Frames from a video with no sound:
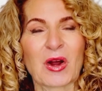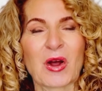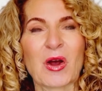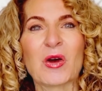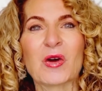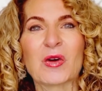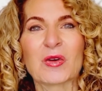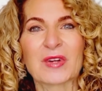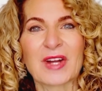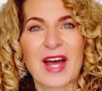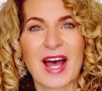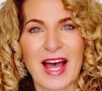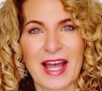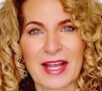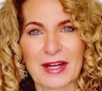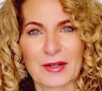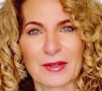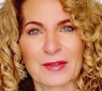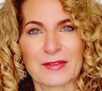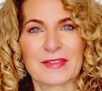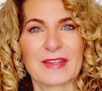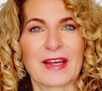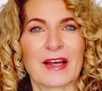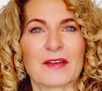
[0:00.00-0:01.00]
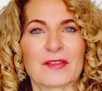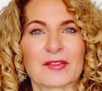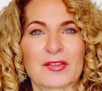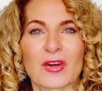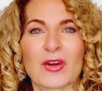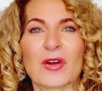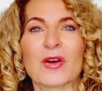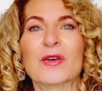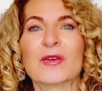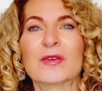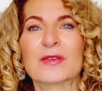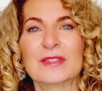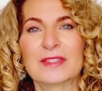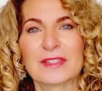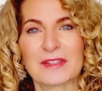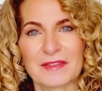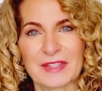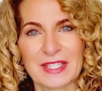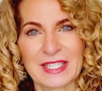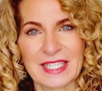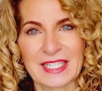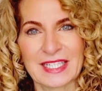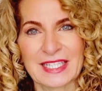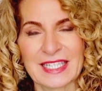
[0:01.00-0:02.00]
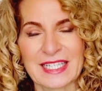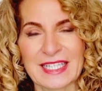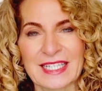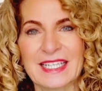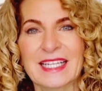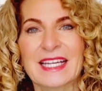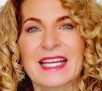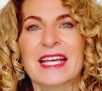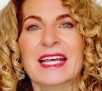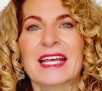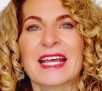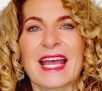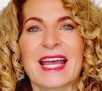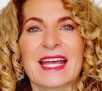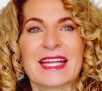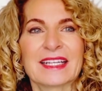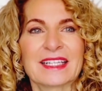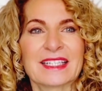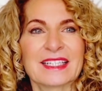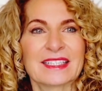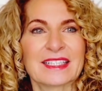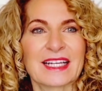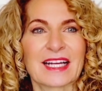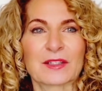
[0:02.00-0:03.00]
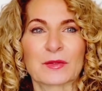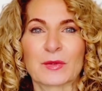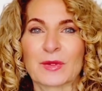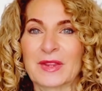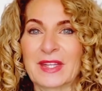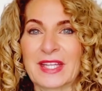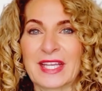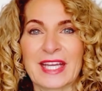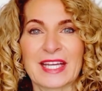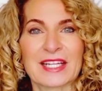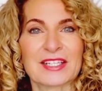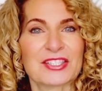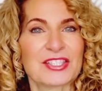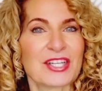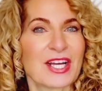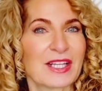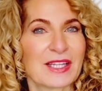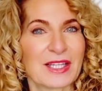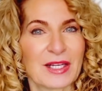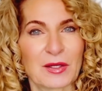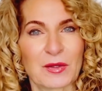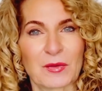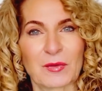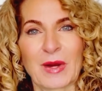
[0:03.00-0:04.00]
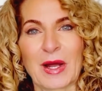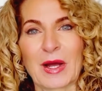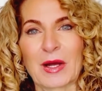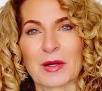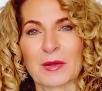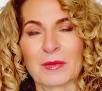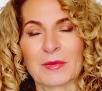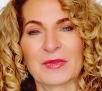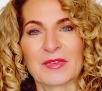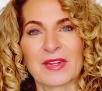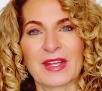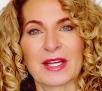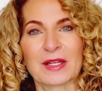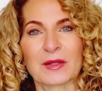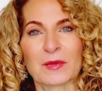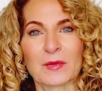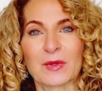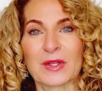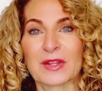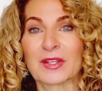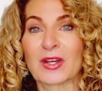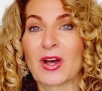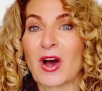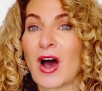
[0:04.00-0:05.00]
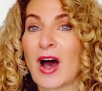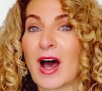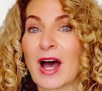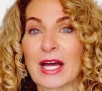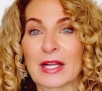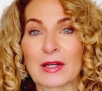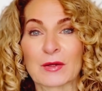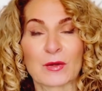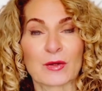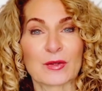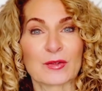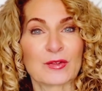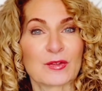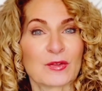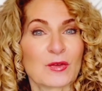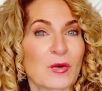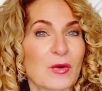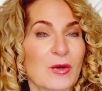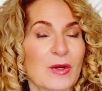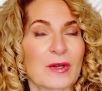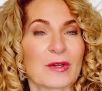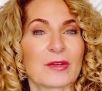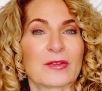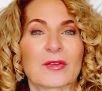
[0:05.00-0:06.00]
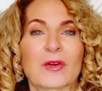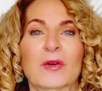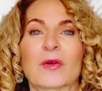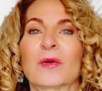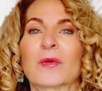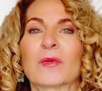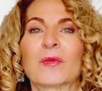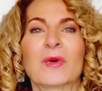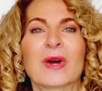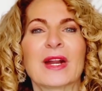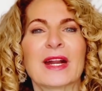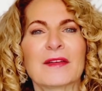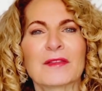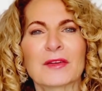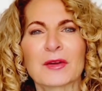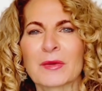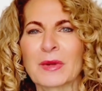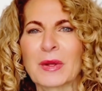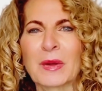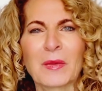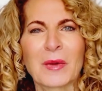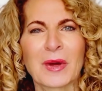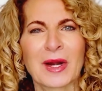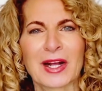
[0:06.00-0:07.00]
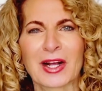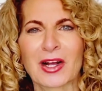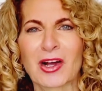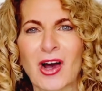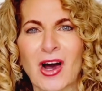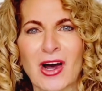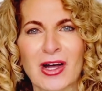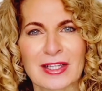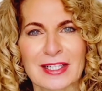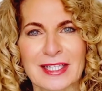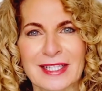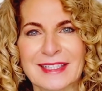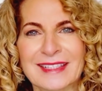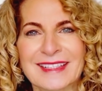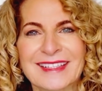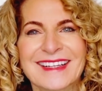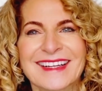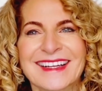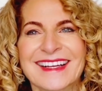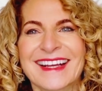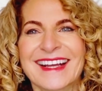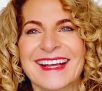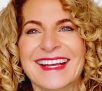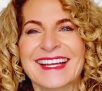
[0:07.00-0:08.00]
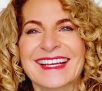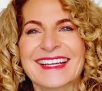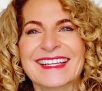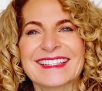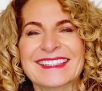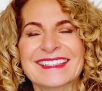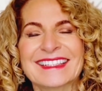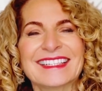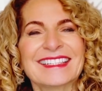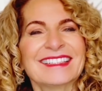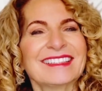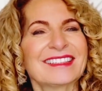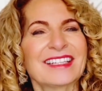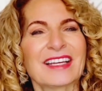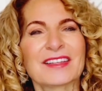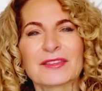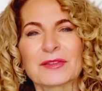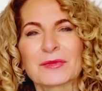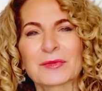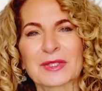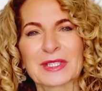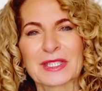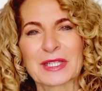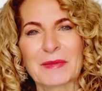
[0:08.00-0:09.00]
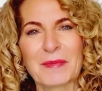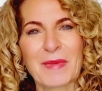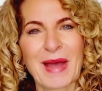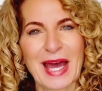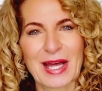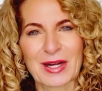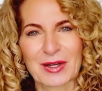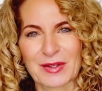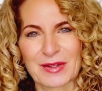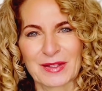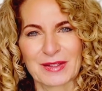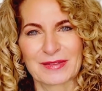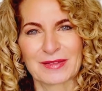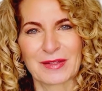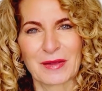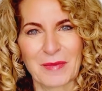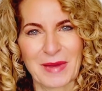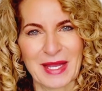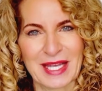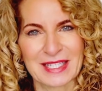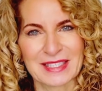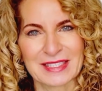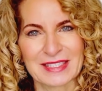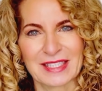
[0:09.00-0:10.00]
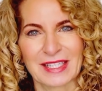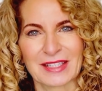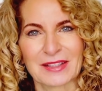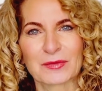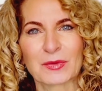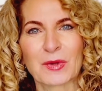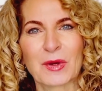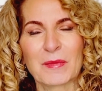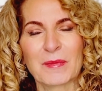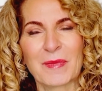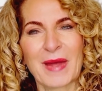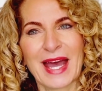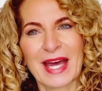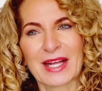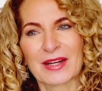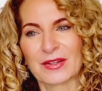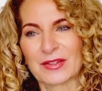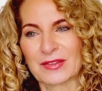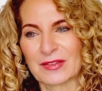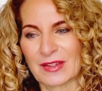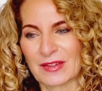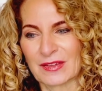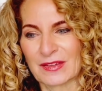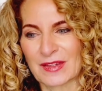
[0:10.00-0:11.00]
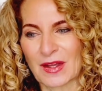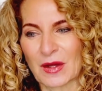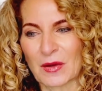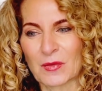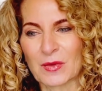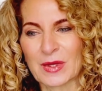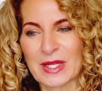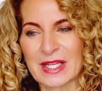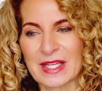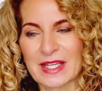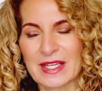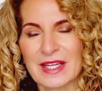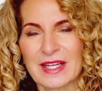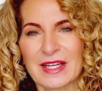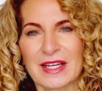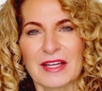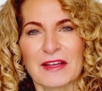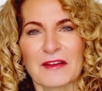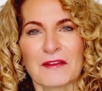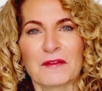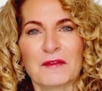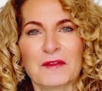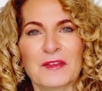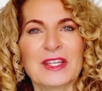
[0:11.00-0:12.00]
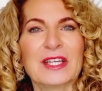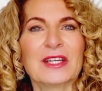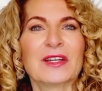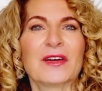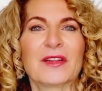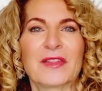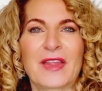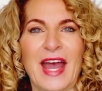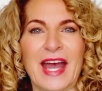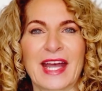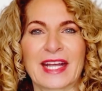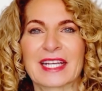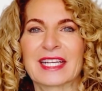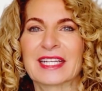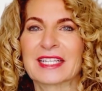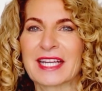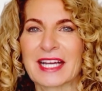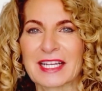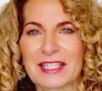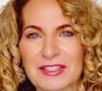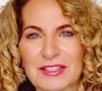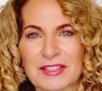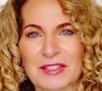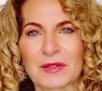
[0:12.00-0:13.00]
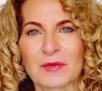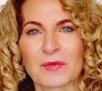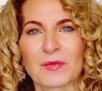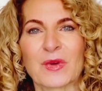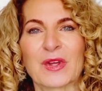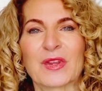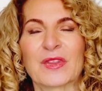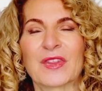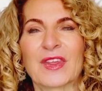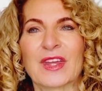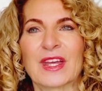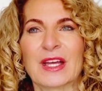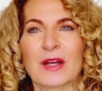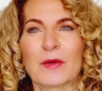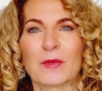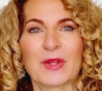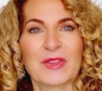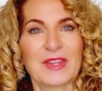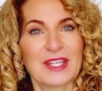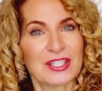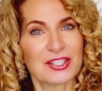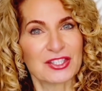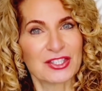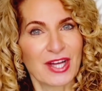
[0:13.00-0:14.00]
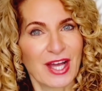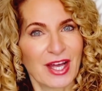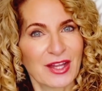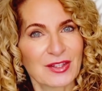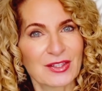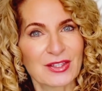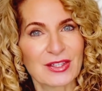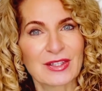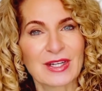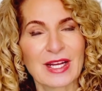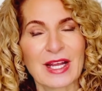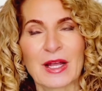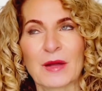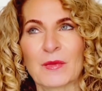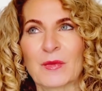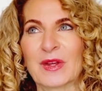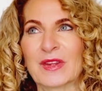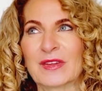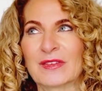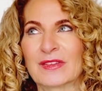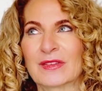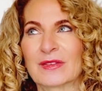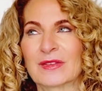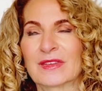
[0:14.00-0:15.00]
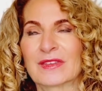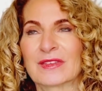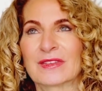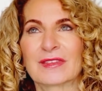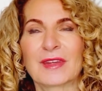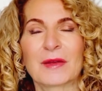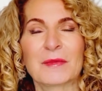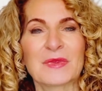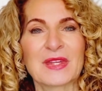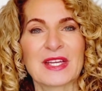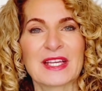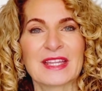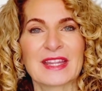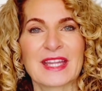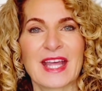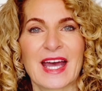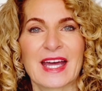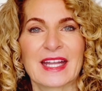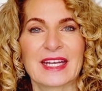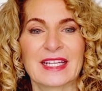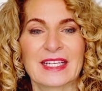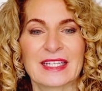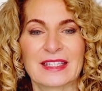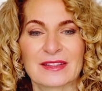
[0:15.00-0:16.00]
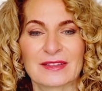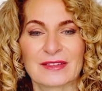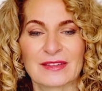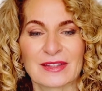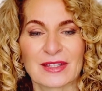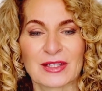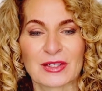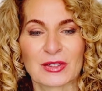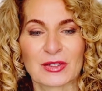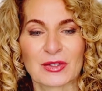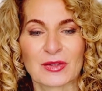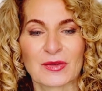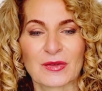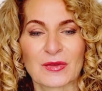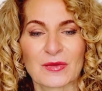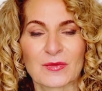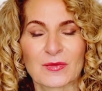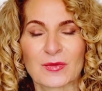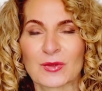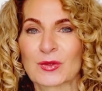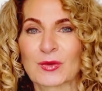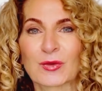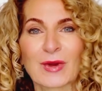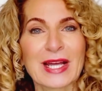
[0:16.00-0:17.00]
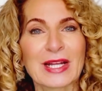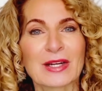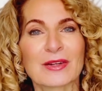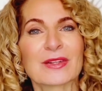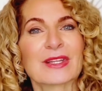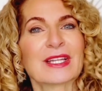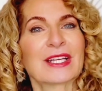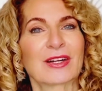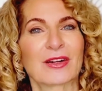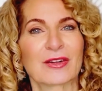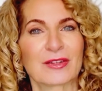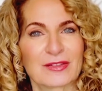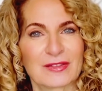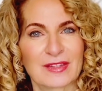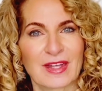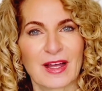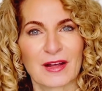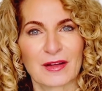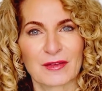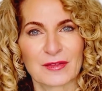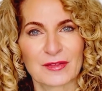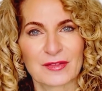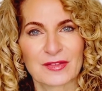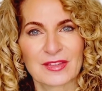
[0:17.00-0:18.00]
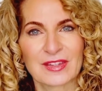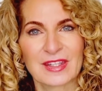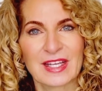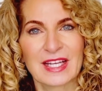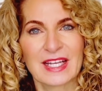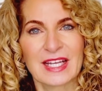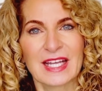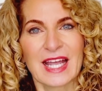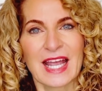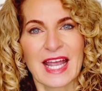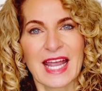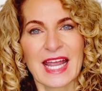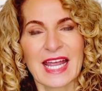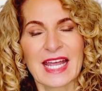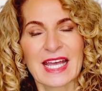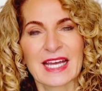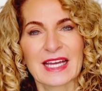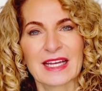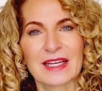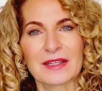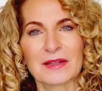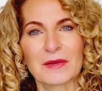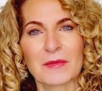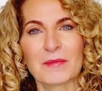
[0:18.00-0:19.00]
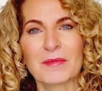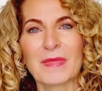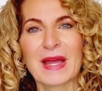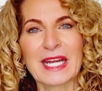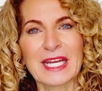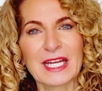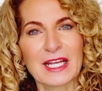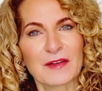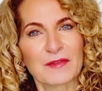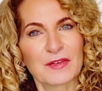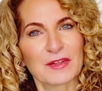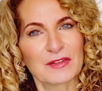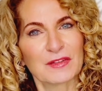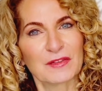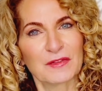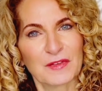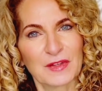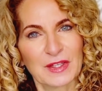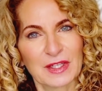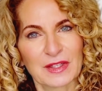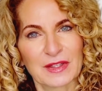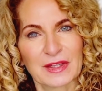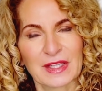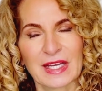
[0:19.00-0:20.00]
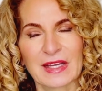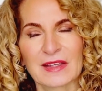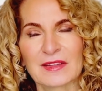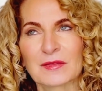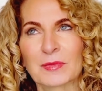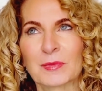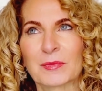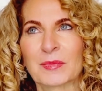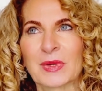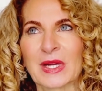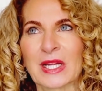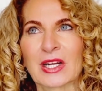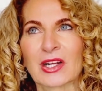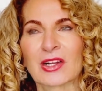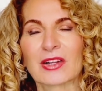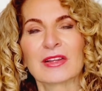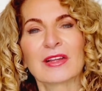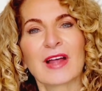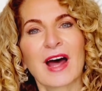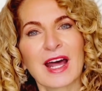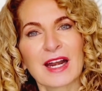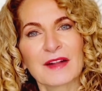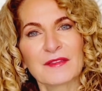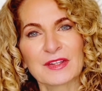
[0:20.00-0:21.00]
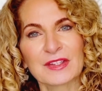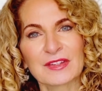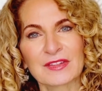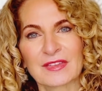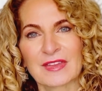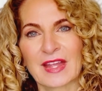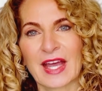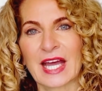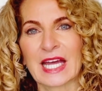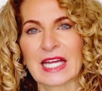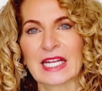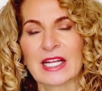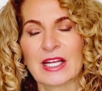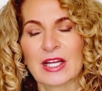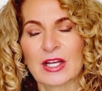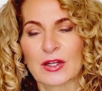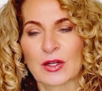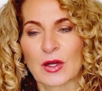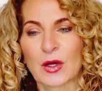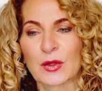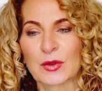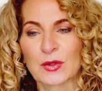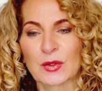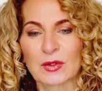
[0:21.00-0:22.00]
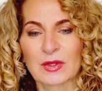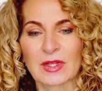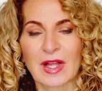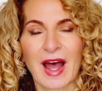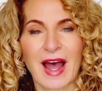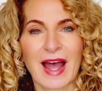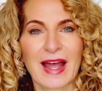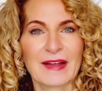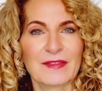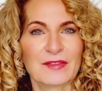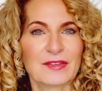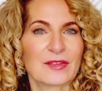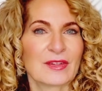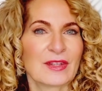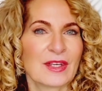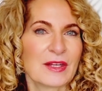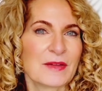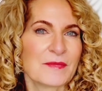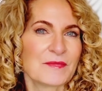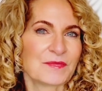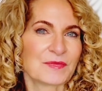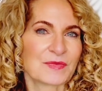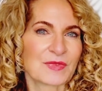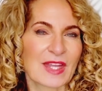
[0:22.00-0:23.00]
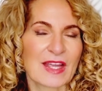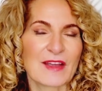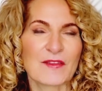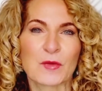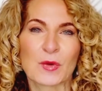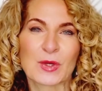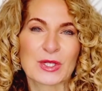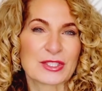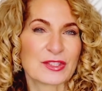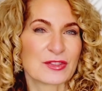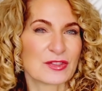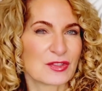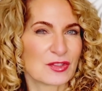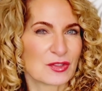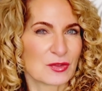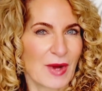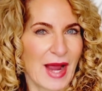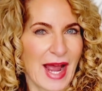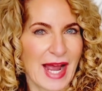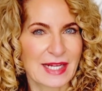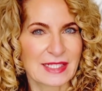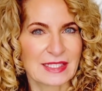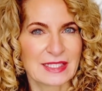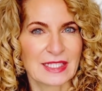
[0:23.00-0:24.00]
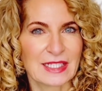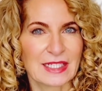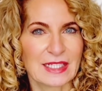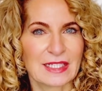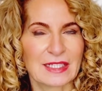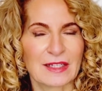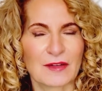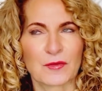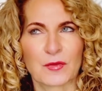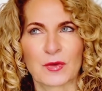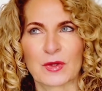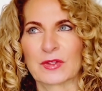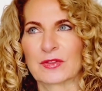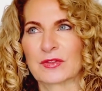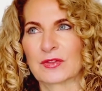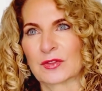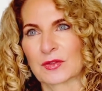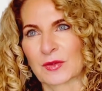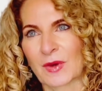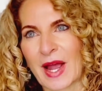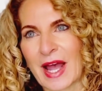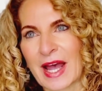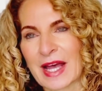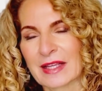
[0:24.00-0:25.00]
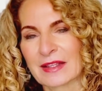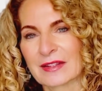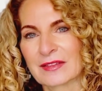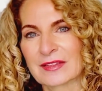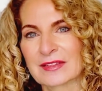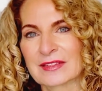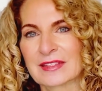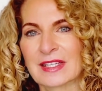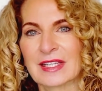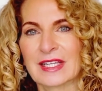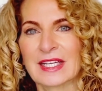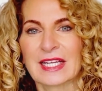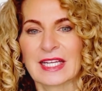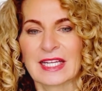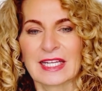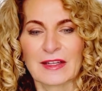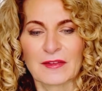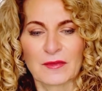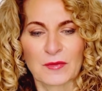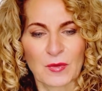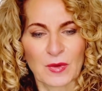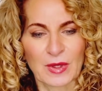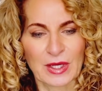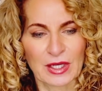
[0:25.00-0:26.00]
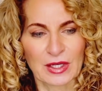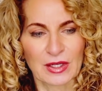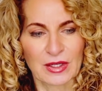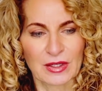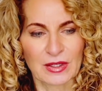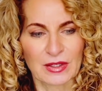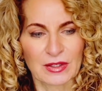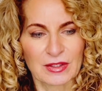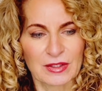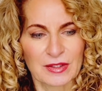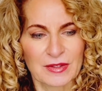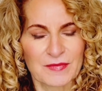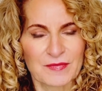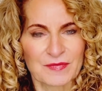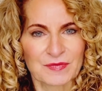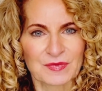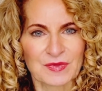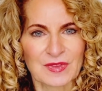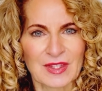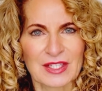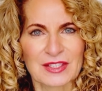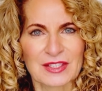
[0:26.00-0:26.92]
our own higher selves, our own divinity, and connect with the angelic realms and with God or source or whatever we want to call it. It doesn't really matter the semantics. What matters is that we feel that connection with each other and with something that is greater than ourselves. And many of us feel this, but a lot of us that go through lives, if we're distracted, if we're stressed, if we're